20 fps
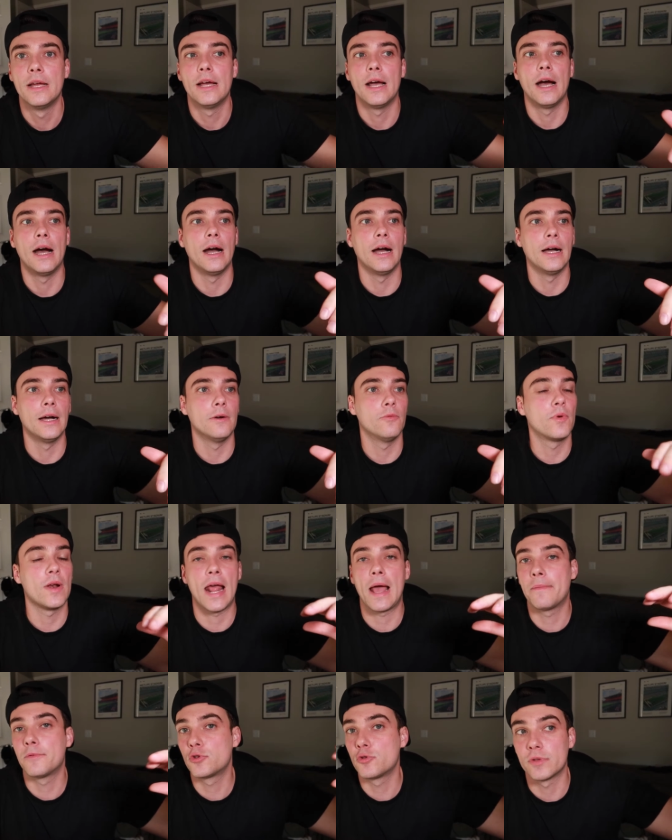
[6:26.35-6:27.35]
Uh, what
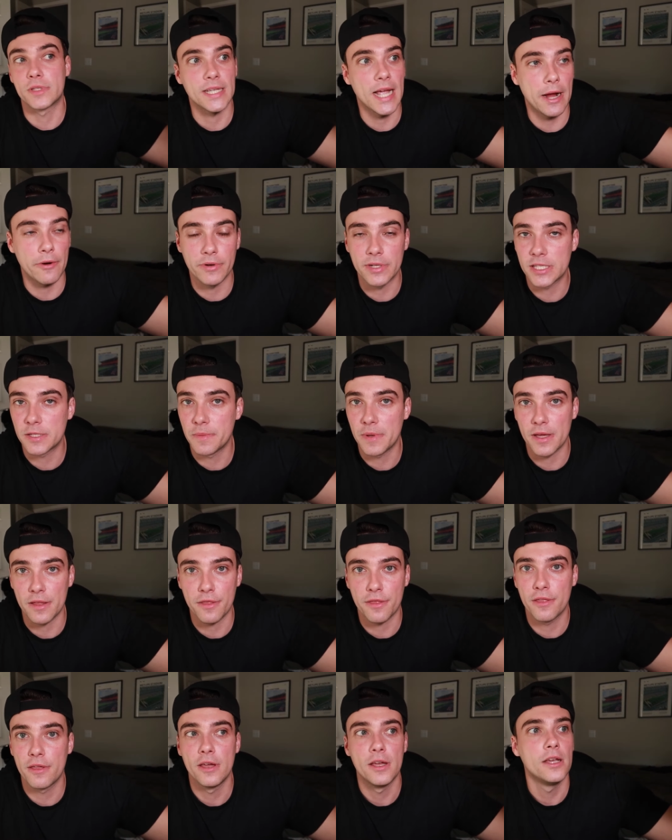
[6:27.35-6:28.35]
happens with Tyron
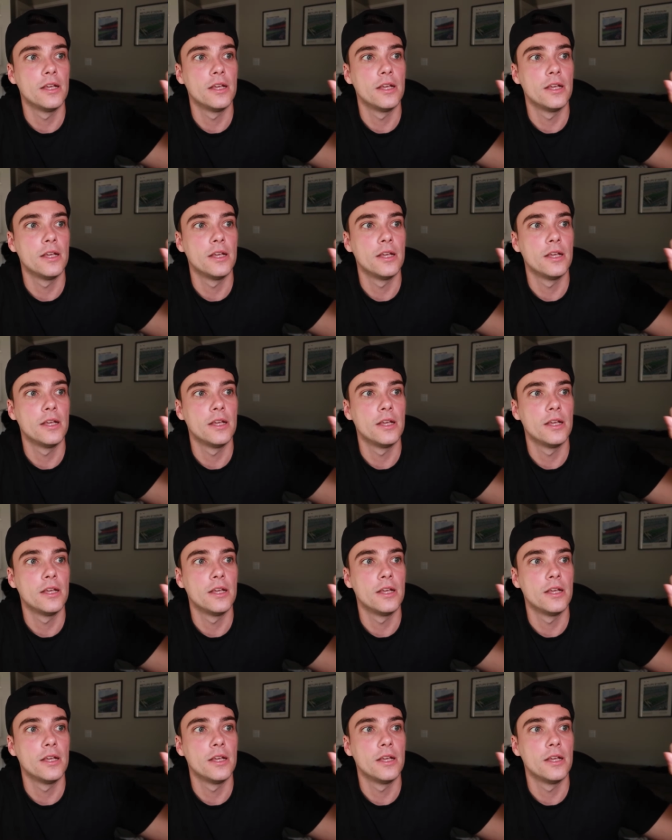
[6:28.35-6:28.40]
Smith?